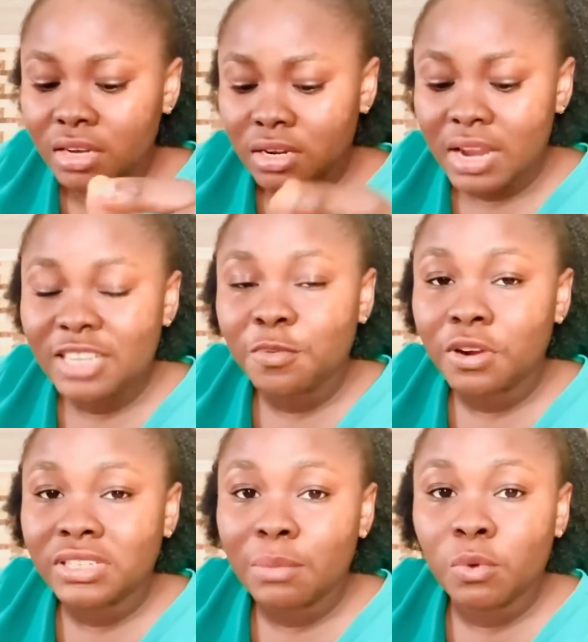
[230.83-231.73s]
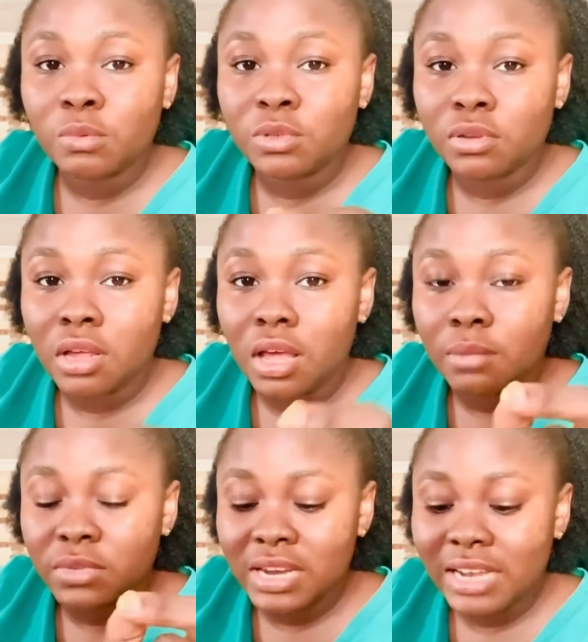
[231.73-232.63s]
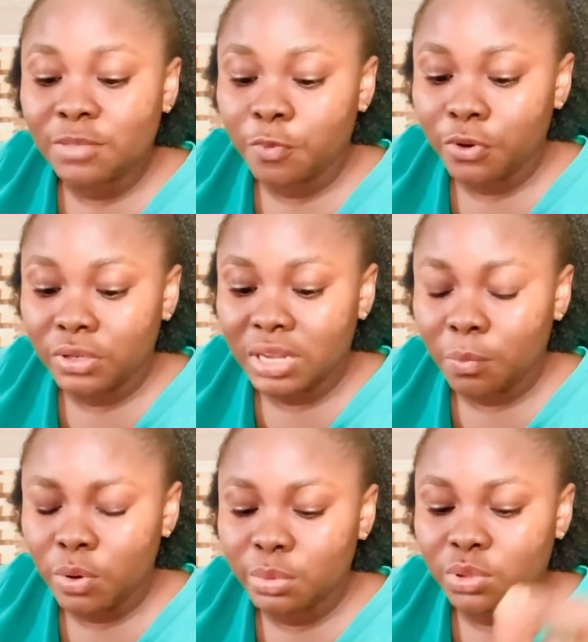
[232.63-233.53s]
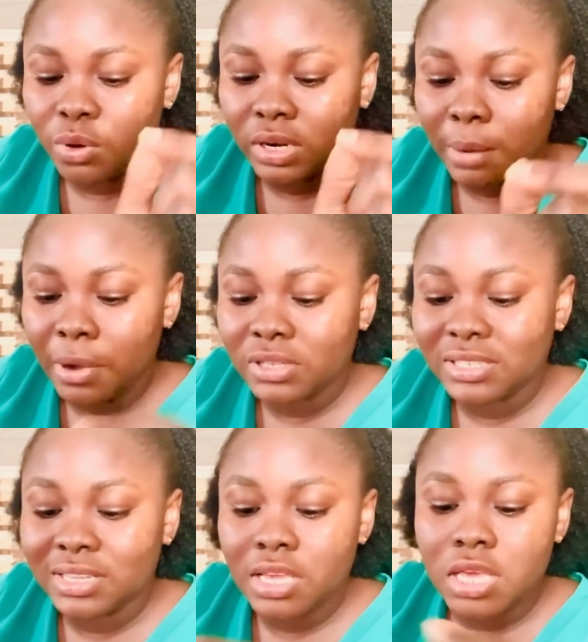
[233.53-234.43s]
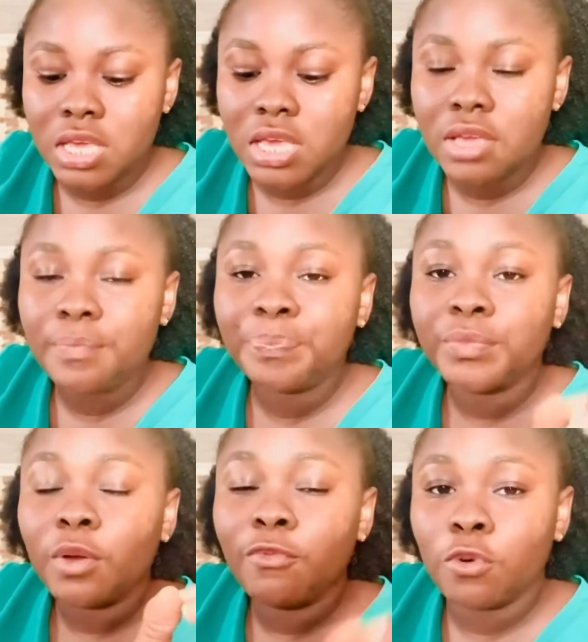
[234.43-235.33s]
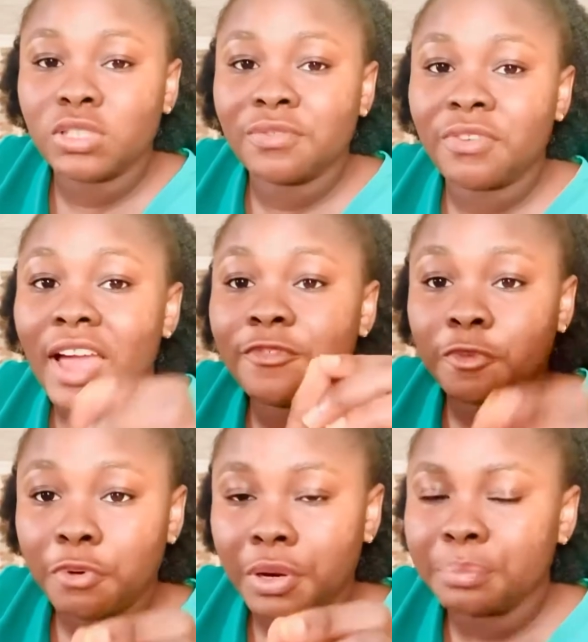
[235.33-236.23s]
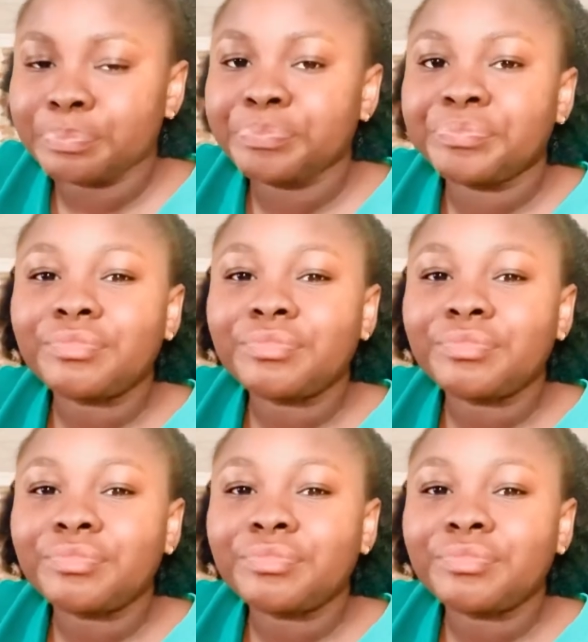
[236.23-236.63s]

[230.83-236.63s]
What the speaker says: The next product I'm going to be talking about is the E45 cream.